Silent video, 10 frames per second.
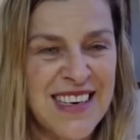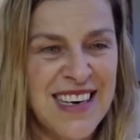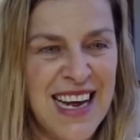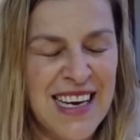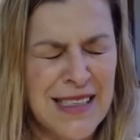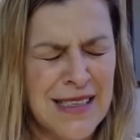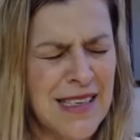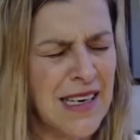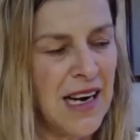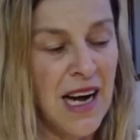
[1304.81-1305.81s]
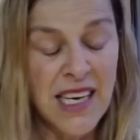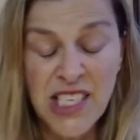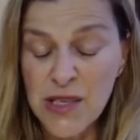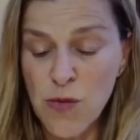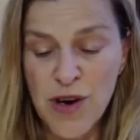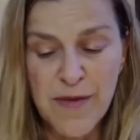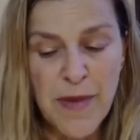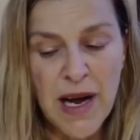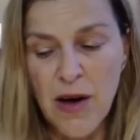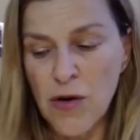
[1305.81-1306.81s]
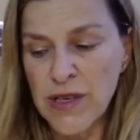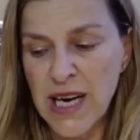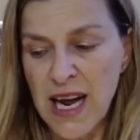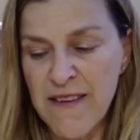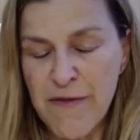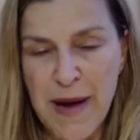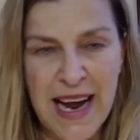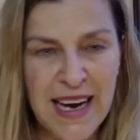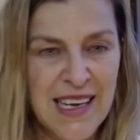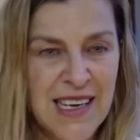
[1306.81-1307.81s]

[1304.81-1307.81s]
And I just wanted my old life back.